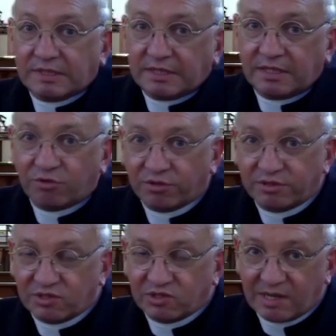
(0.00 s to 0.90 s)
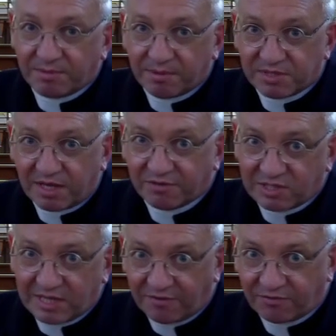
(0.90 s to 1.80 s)
in order to keep themselves
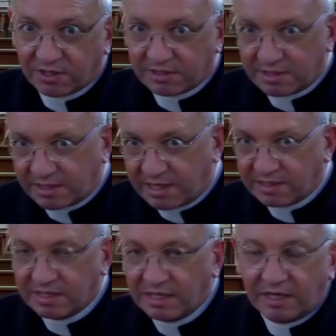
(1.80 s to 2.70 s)
safe, just in case